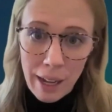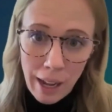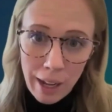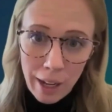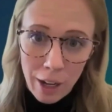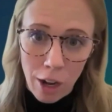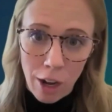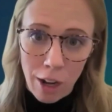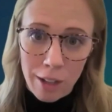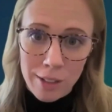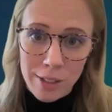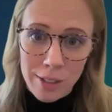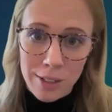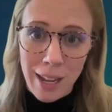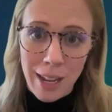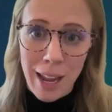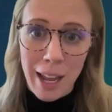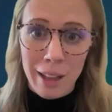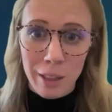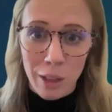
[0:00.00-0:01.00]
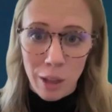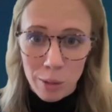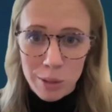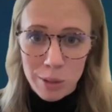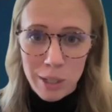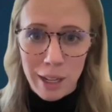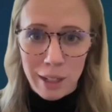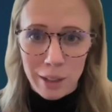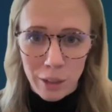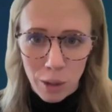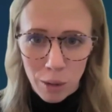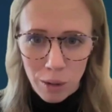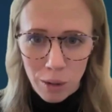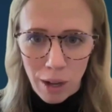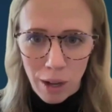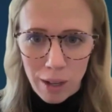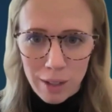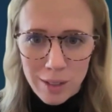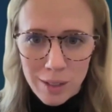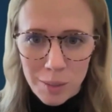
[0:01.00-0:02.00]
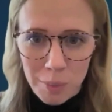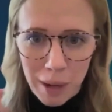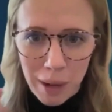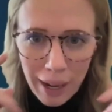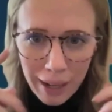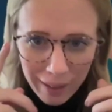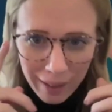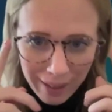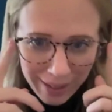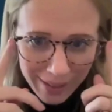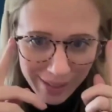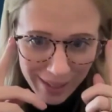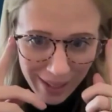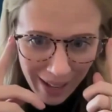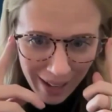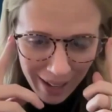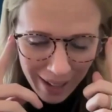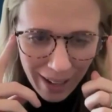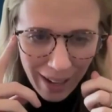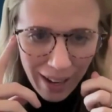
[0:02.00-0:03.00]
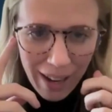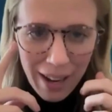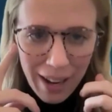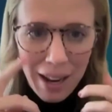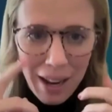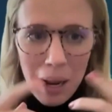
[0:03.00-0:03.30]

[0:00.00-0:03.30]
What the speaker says: high cost and low tech, low cost pilots, and